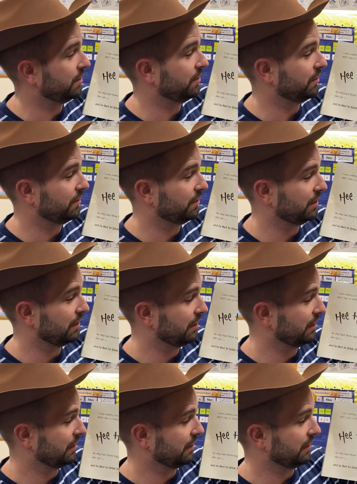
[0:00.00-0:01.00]

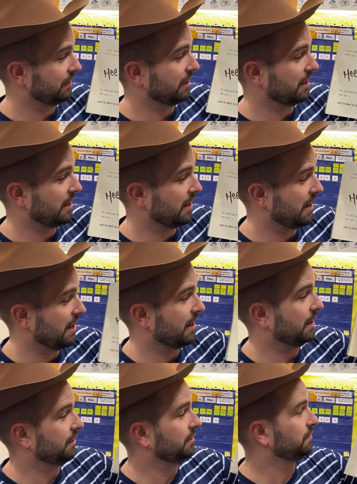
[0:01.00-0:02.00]
(silence)